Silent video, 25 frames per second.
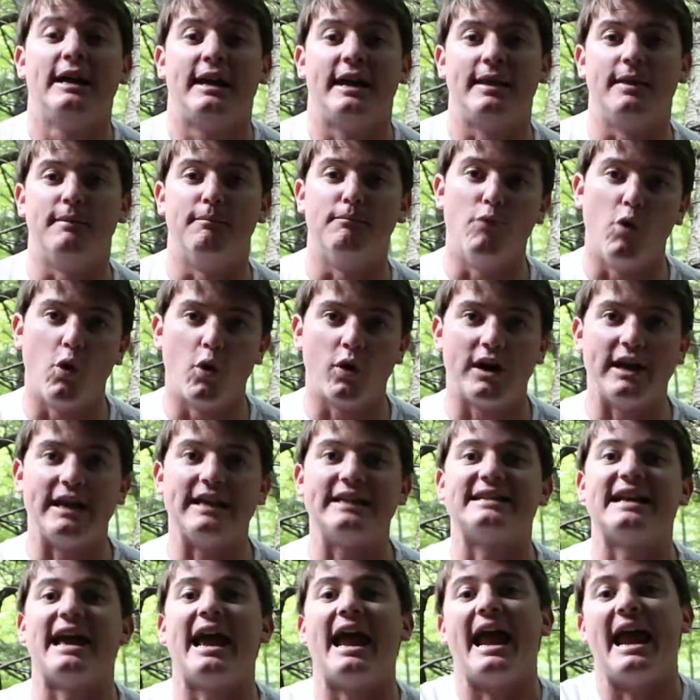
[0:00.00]
in the
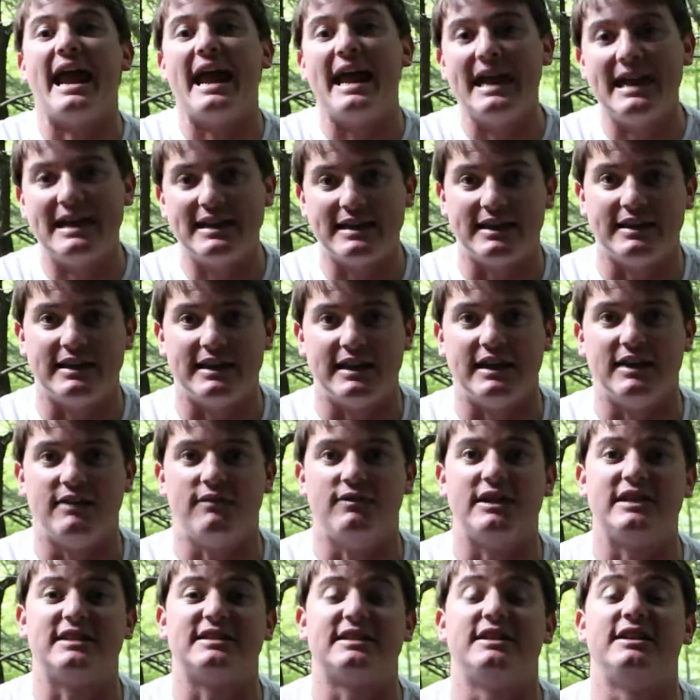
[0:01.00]
mornings and in the
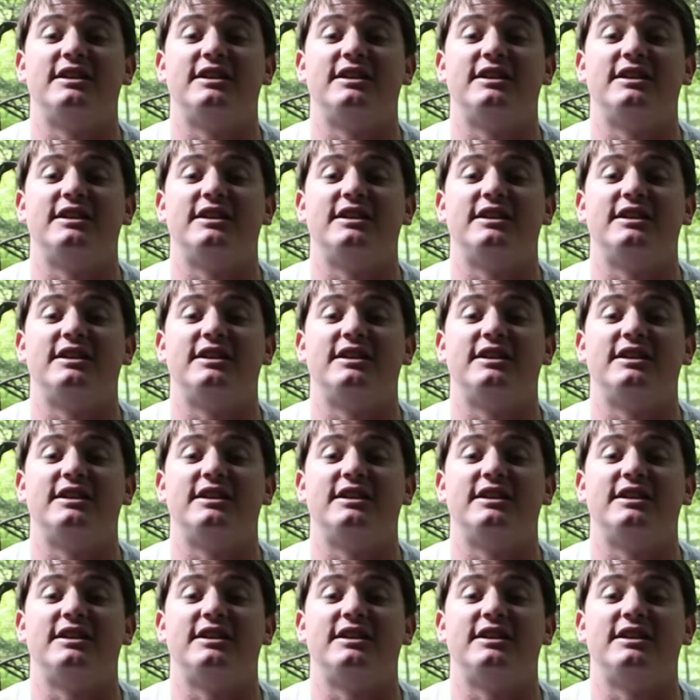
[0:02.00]
evenings.